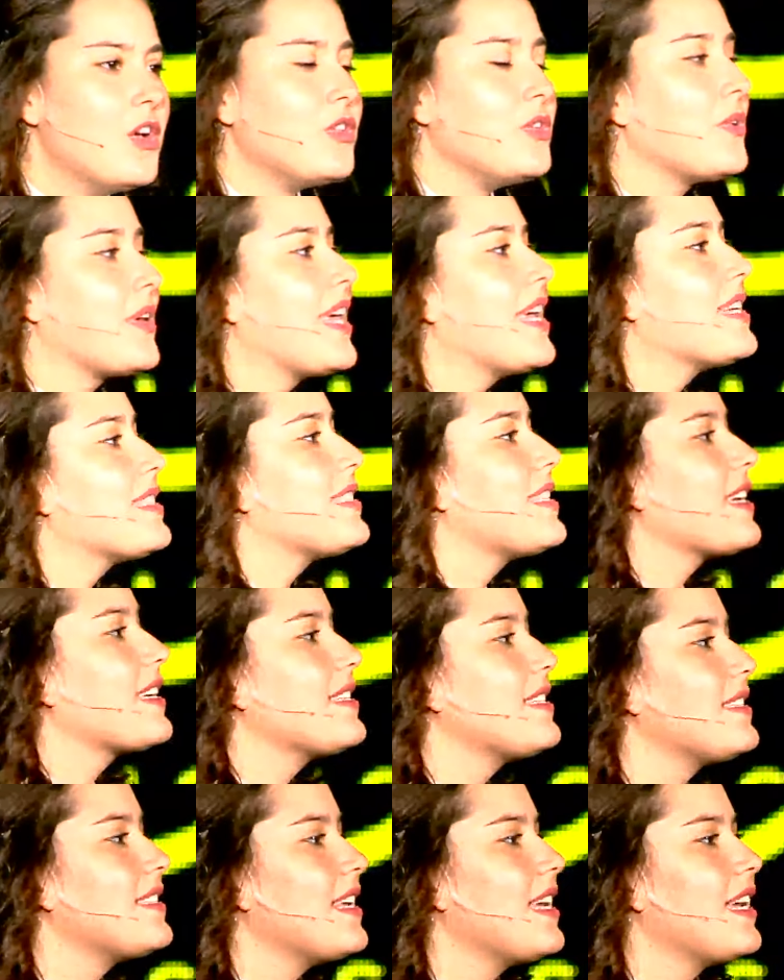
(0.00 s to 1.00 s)
You can't
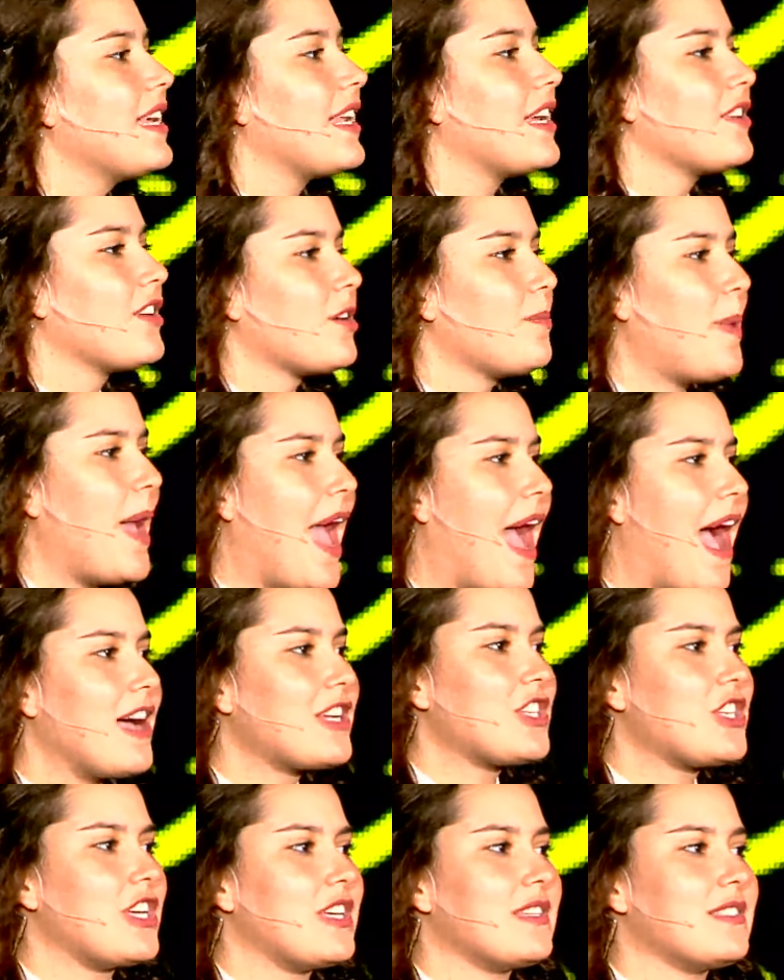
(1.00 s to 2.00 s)
succeed in your
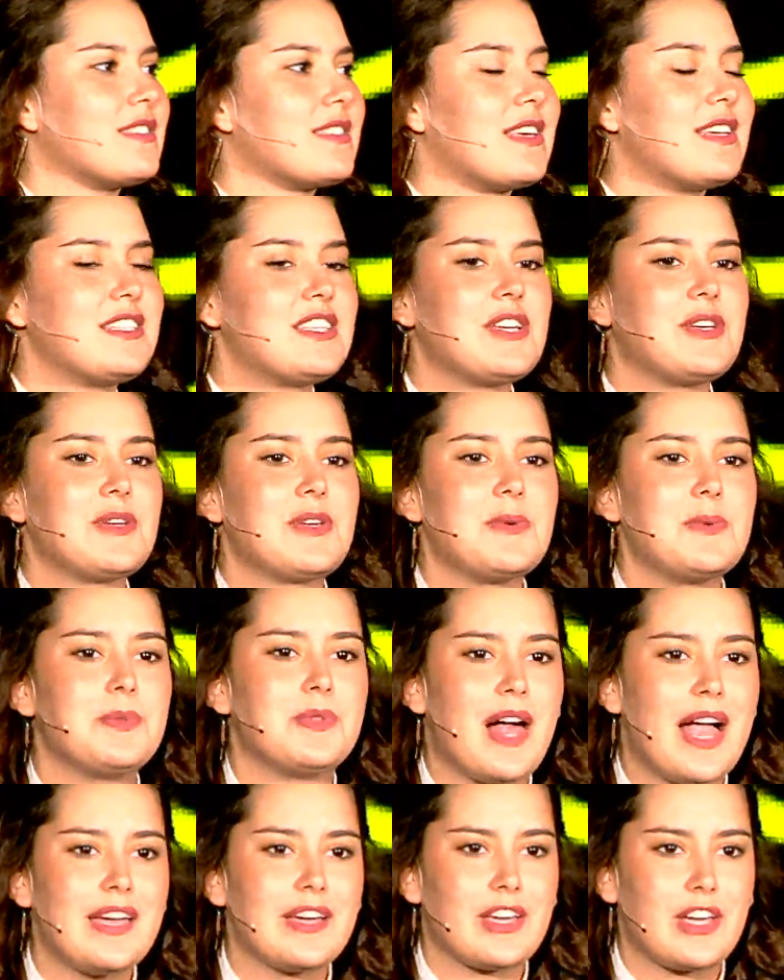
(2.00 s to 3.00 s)
passions until you
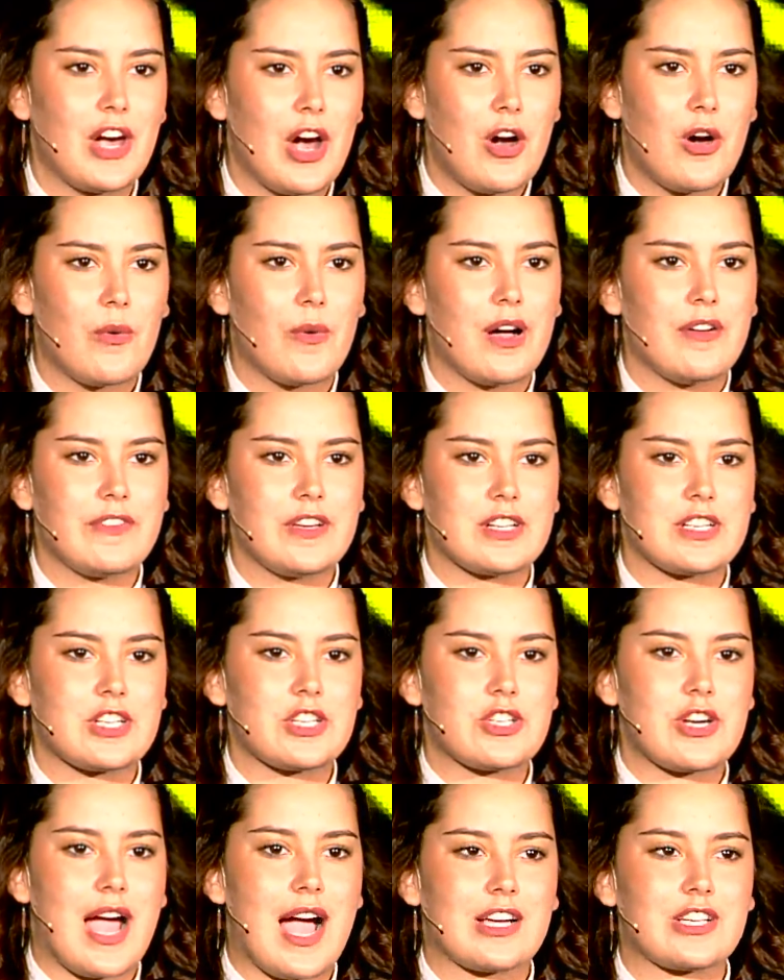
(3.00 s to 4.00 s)
let go of your
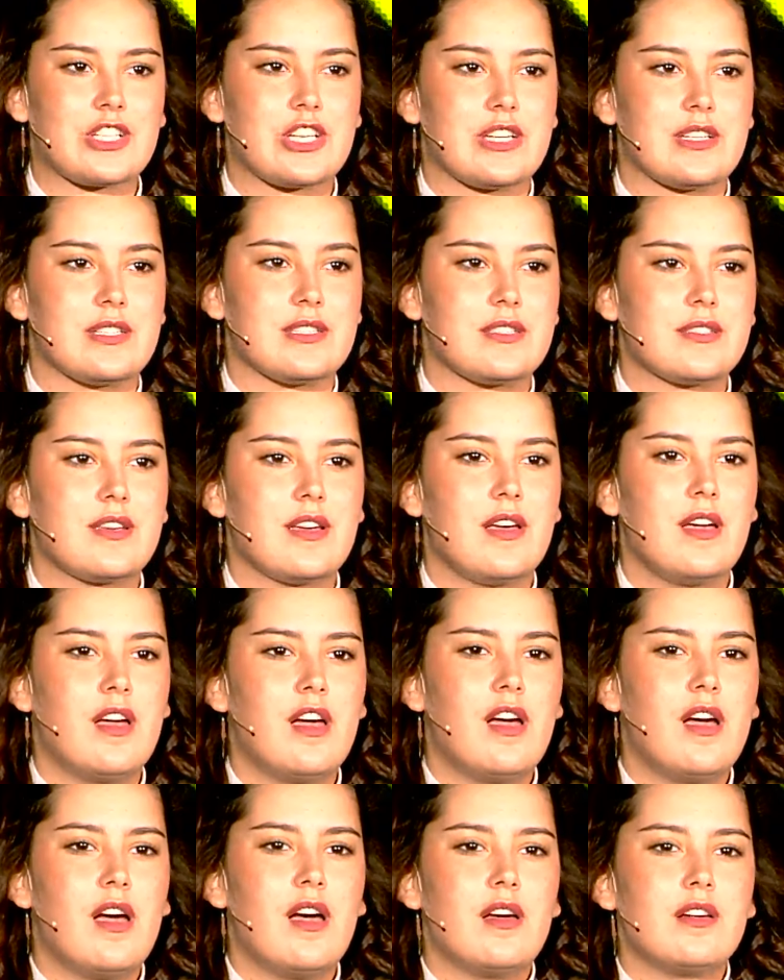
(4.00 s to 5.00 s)
distractions.
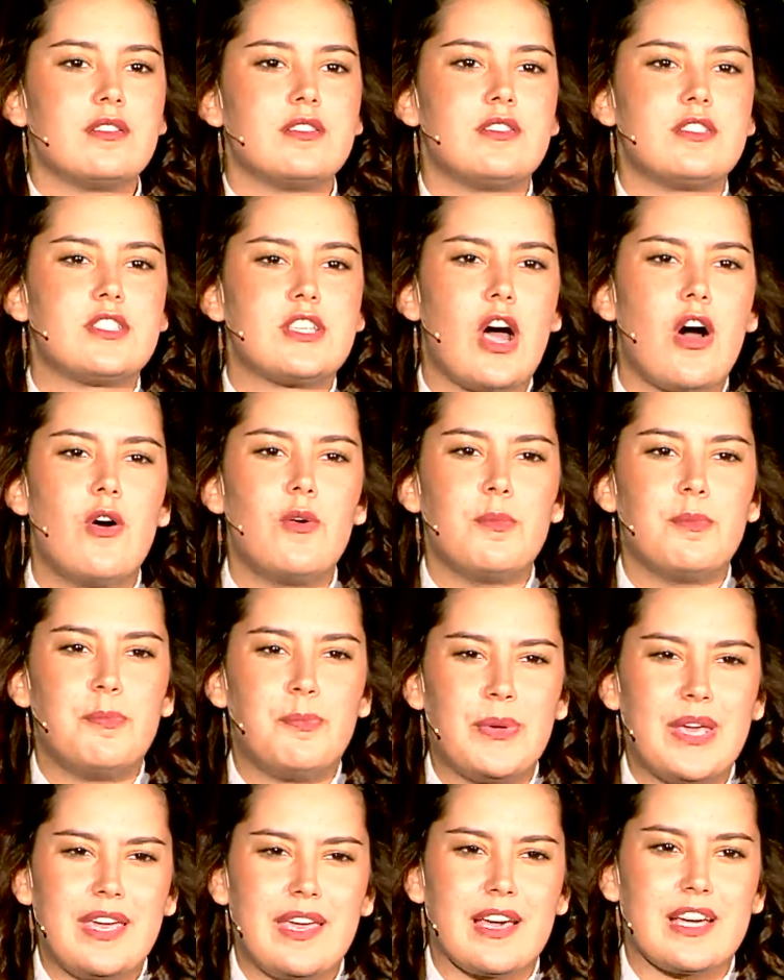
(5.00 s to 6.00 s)
Don't
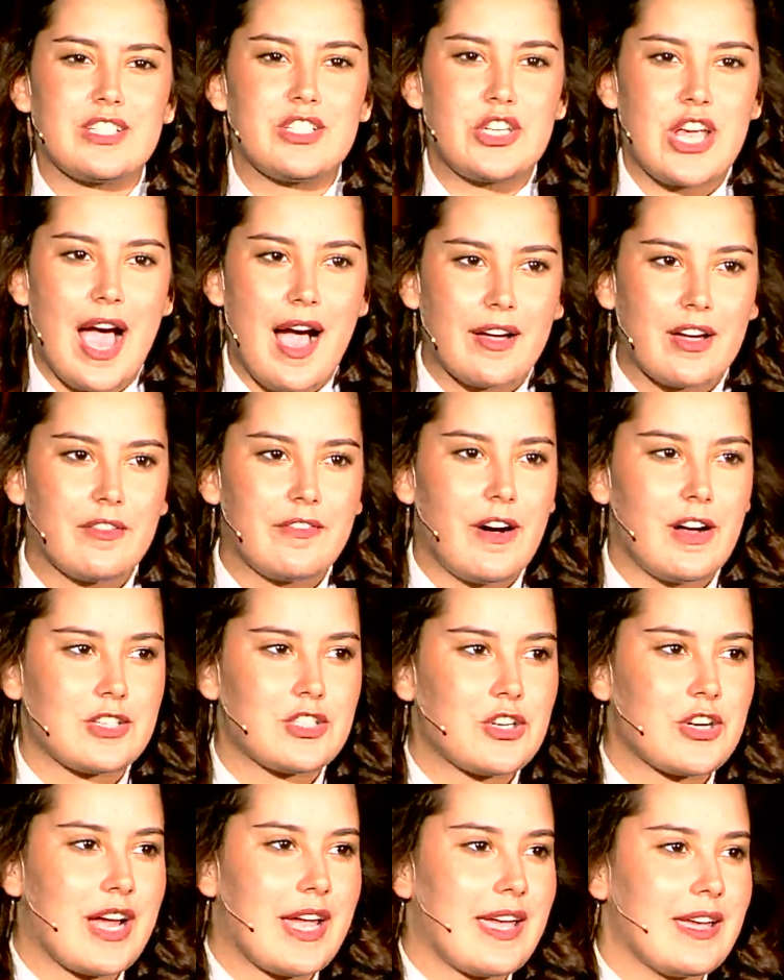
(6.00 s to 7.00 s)
be a jack of all
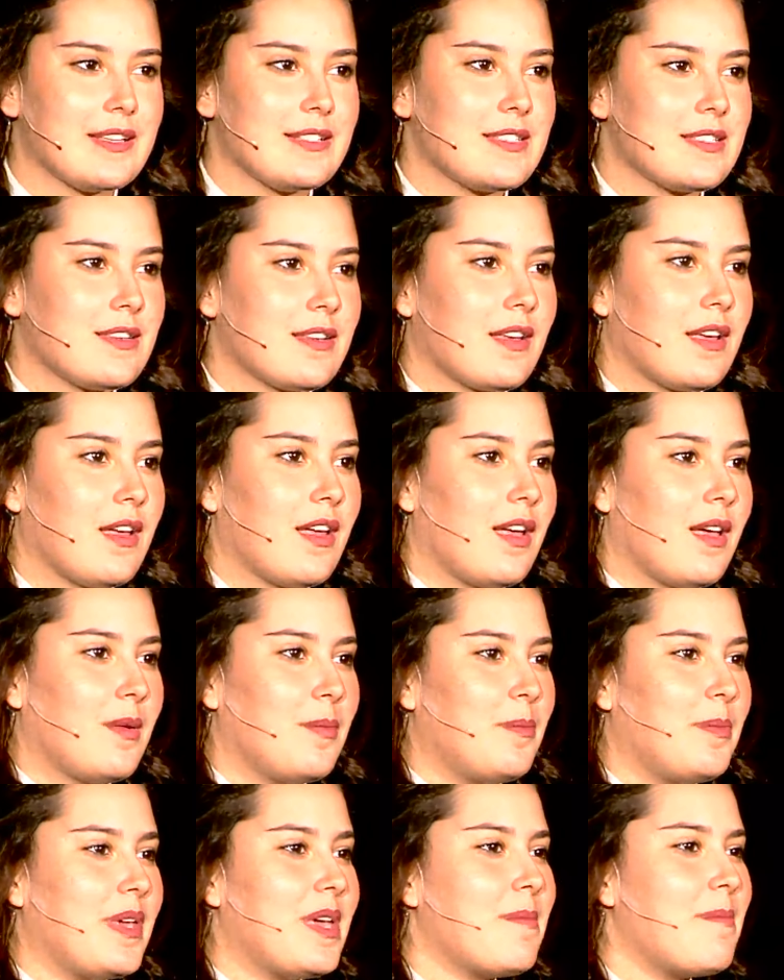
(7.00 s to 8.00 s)
trades.
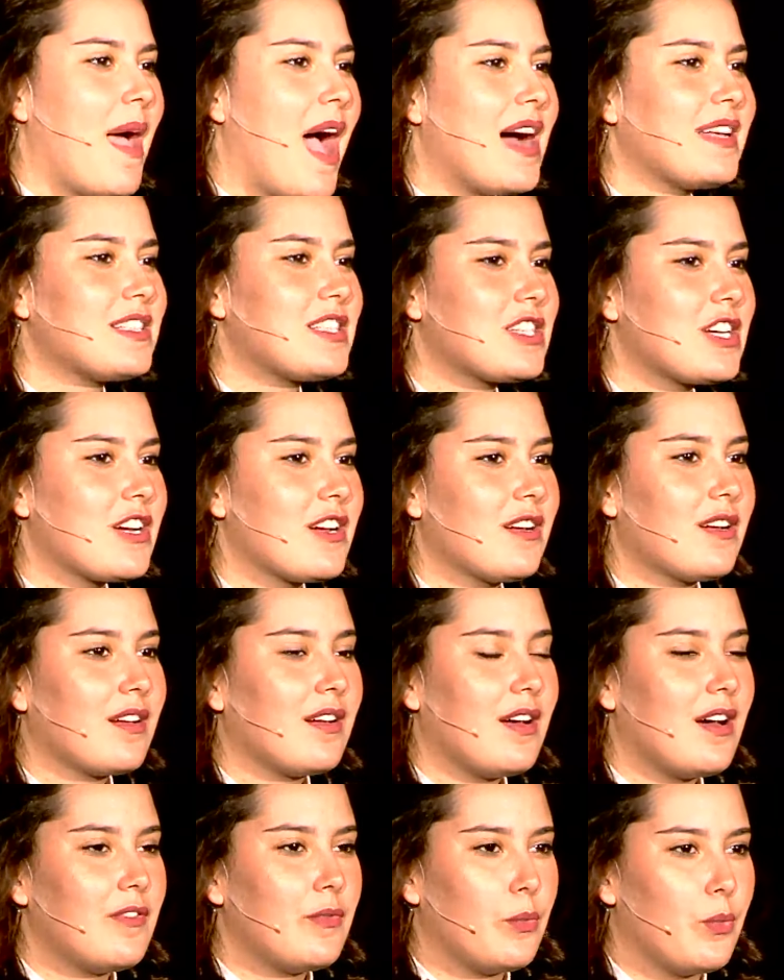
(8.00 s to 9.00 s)
Be a master
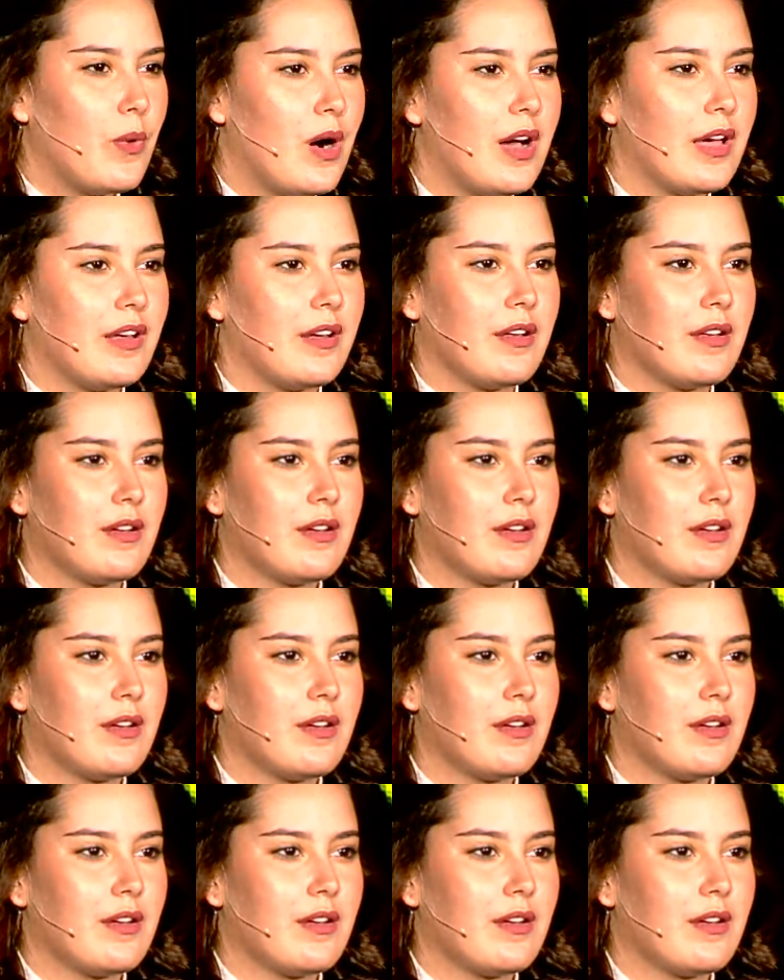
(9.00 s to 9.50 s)
of one.